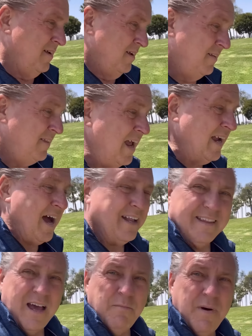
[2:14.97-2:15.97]
they
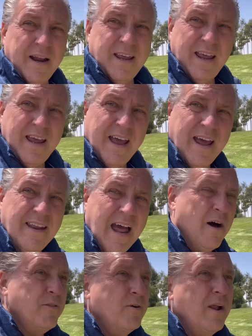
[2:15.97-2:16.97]
got that money and
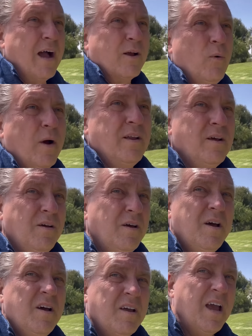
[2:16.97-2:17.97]
now they're not going to
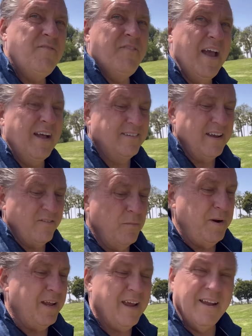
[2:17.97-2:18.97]
advance
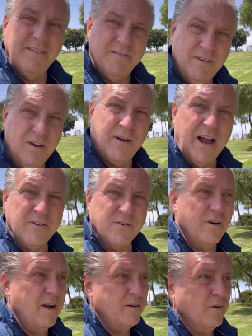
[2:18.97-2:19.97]
everybody and you guys
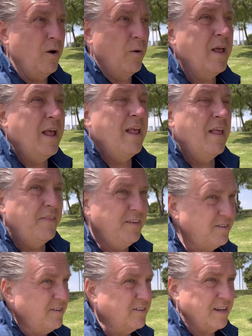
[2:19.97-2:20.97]
are on your own.
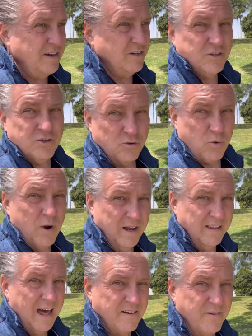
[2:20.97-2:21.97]
This is gonna destroy a
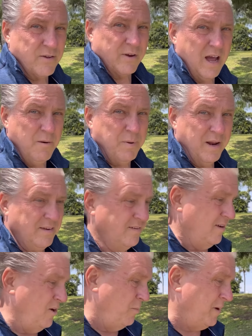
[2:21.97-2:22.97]
lot of other companies
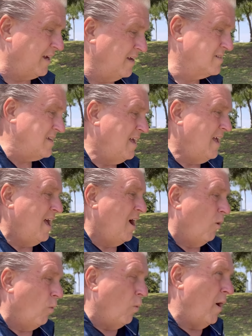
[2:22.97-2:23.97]
too because
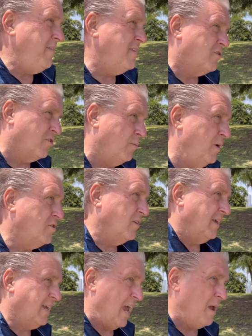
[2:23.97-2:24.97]
when this
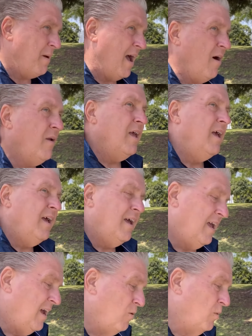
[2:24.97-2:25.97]
originally came out,
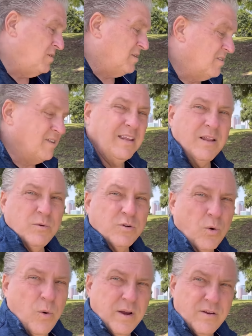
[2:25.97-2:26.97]
it was the thing that was
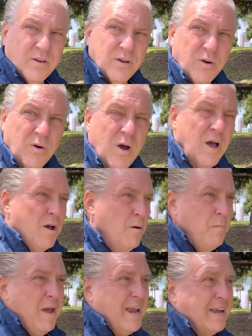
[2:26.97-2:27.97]
going to
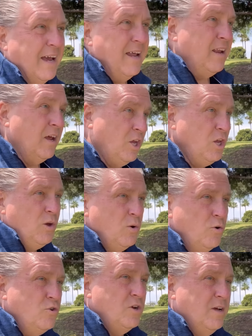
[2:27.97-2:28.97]
make it
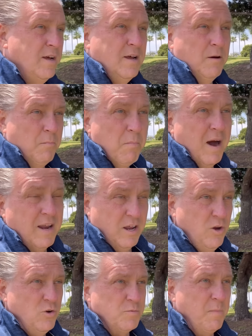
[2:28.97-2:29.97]
huge, mo
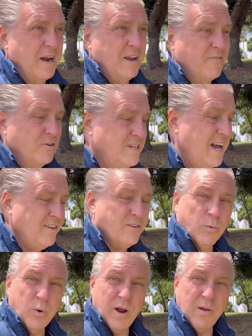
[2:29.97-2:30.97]
huge money for
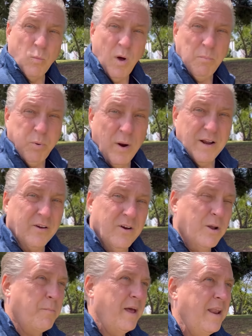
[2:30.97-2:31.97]
Tesla, where at one point it
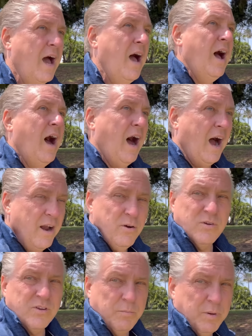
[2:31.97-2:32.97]
could have been
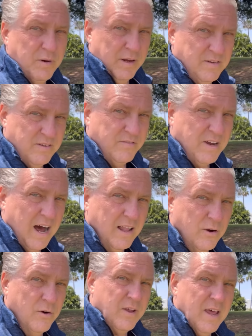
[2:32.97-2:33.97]
hundreds of billions of
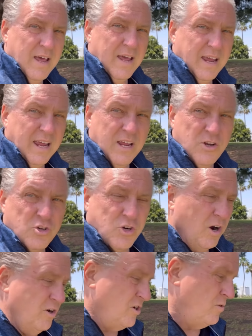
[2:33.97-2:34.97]
dollars in
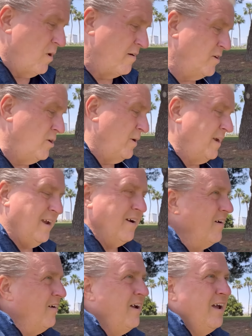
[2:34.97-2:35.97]
charging revenue a
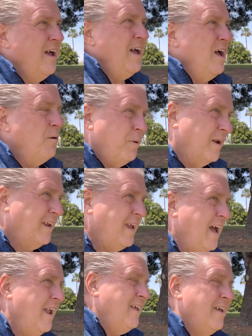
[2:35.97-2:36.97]
year. But
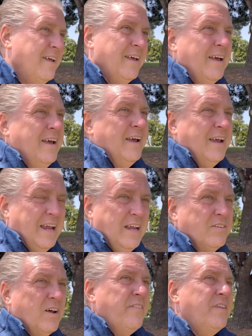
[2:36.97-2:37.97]
again,
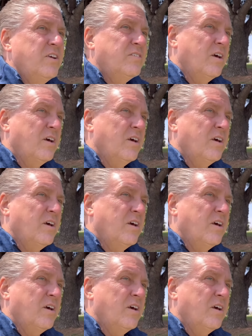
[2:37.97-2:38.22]
he's on this